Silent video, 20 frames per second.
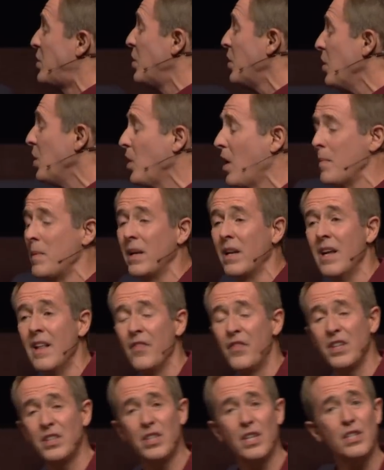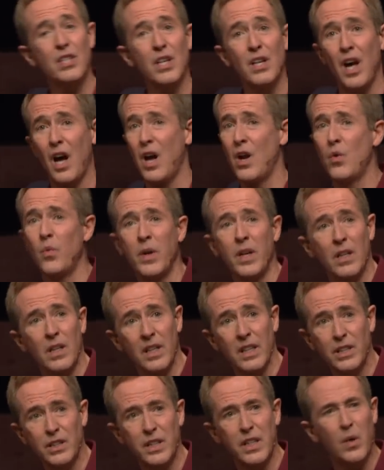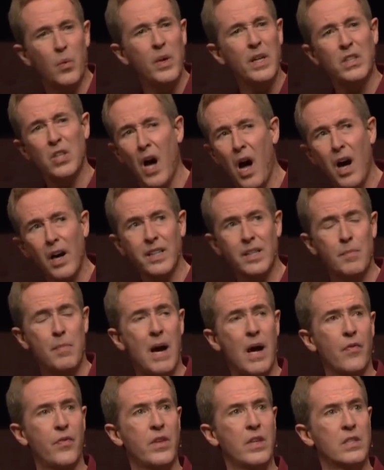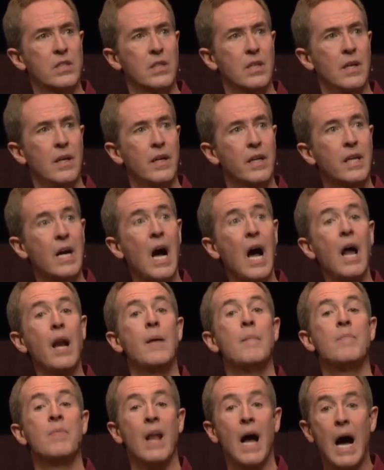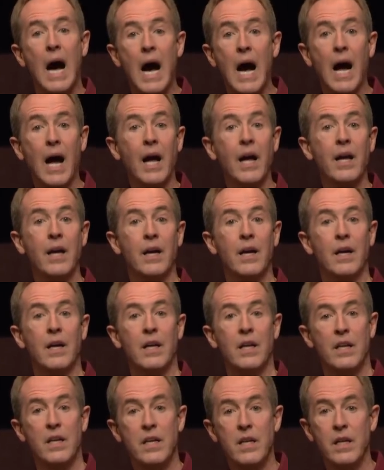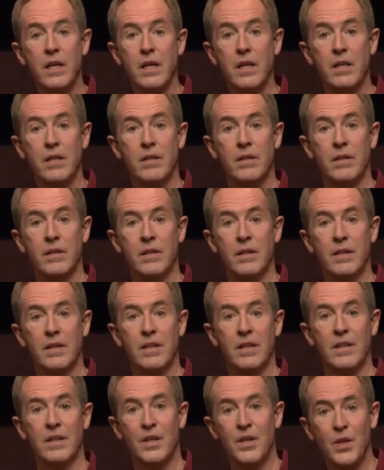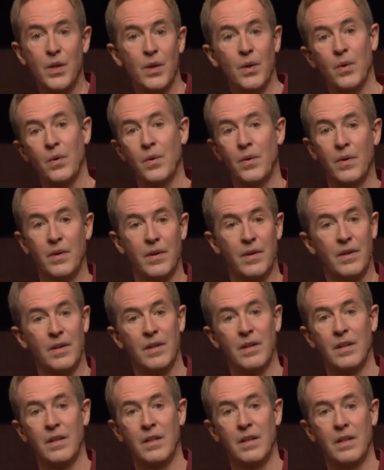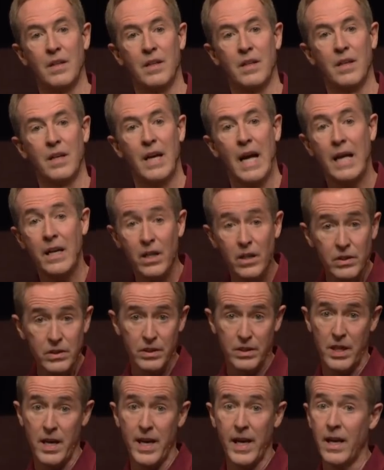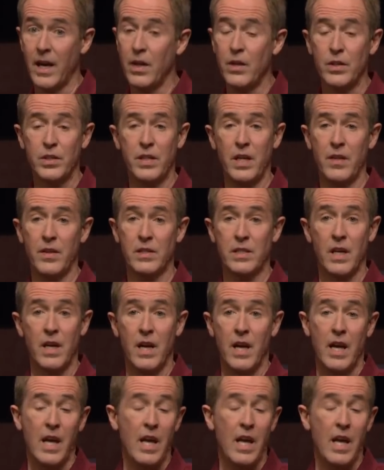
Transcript: do. I mean, this isn't unrealistic. We talked about this. God, I need you. And here's the thing, and I understand this.